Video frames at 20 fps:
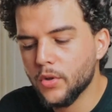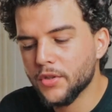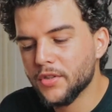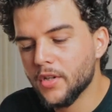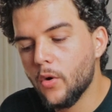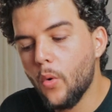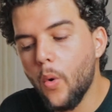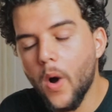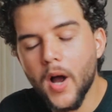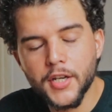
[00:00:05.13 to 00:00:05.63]
was
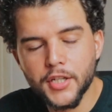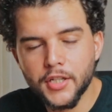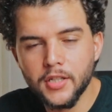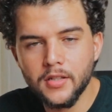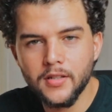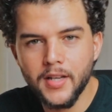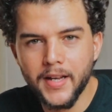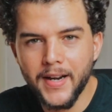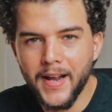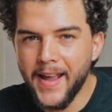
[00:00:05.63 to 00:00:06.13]
a
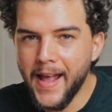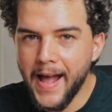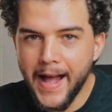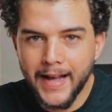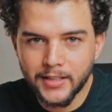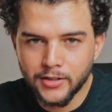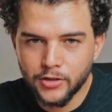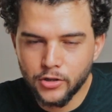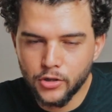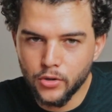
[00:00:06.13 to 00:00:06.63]
question that I
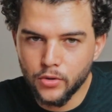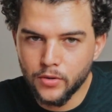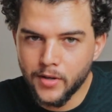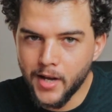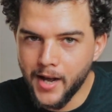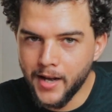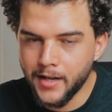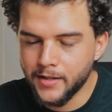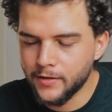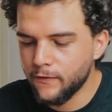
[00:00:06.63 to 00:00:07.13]
asked you
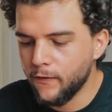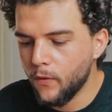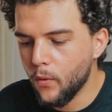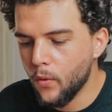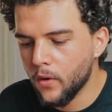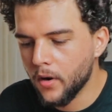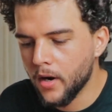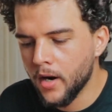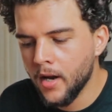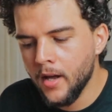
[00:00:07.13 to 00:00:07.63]
guys
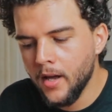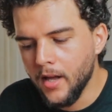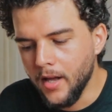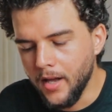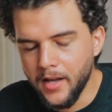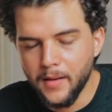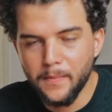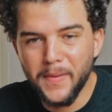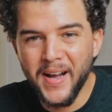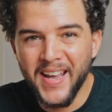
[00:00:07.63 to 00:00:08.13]
for
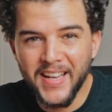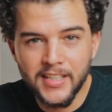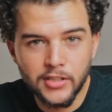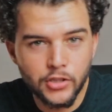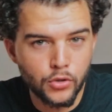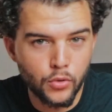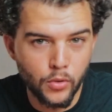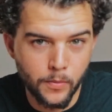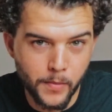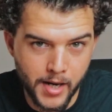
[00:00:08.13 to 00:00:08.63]
in my
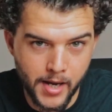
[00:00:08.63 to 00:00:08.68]
Instagram